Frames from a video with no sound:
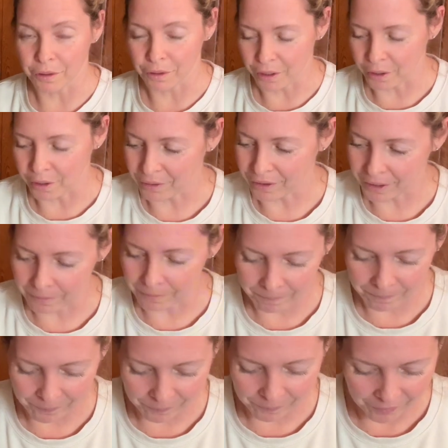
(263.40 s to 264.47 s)
along with it.
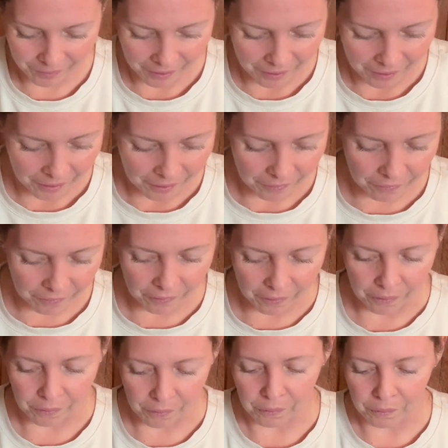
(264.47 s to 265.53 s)

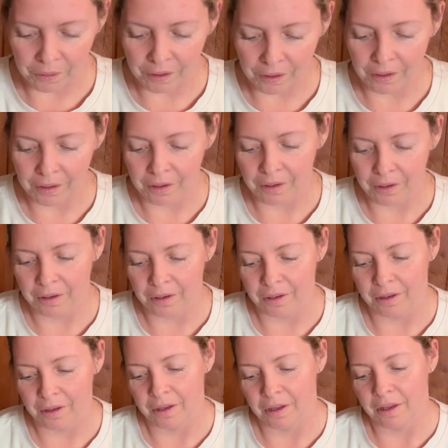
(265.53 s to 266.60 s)
So
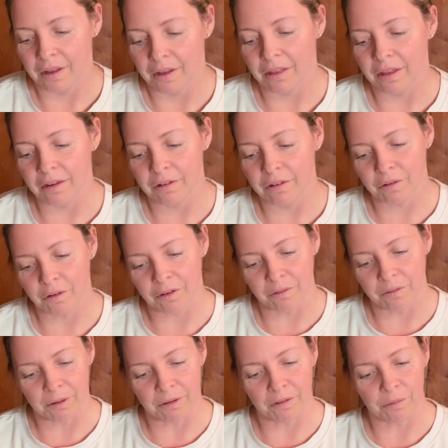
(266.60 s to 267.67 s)
this
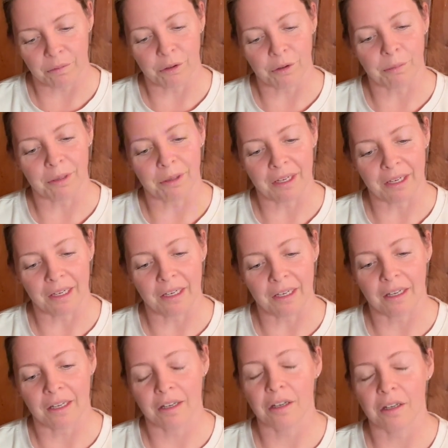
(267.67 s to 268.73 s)
Christmas will be
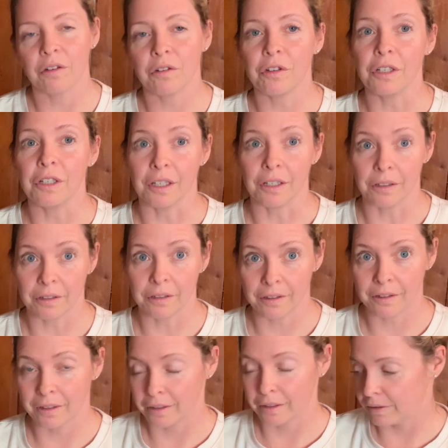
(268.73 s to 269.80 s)
2 years
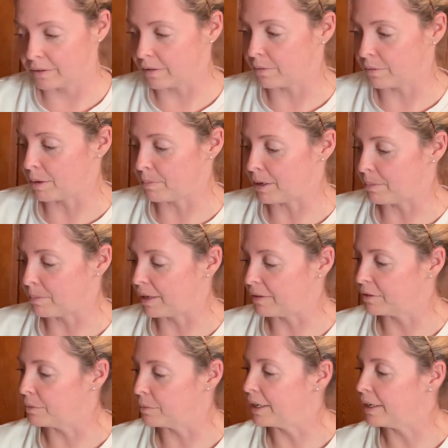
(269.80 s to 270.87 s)
since my mom passed
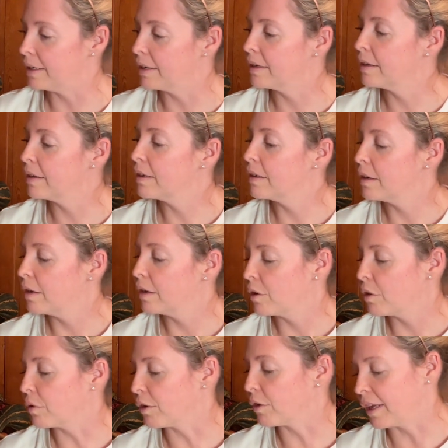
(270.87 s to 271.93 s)
away,
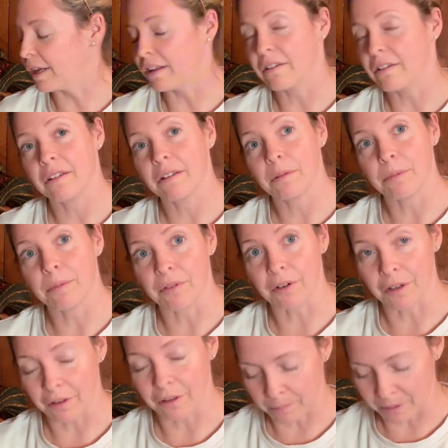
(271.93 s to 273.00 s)
3 days before
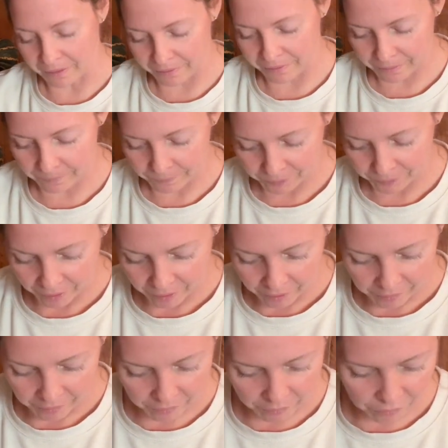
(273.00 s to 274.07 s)
Christmas.
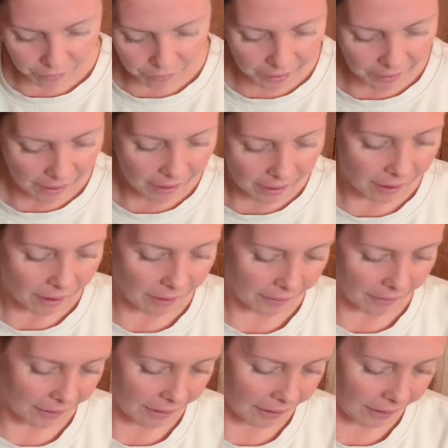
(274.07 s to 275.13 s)
So during that
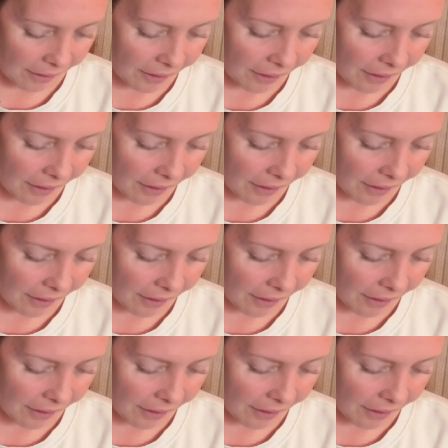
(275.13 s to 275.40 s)
holiday,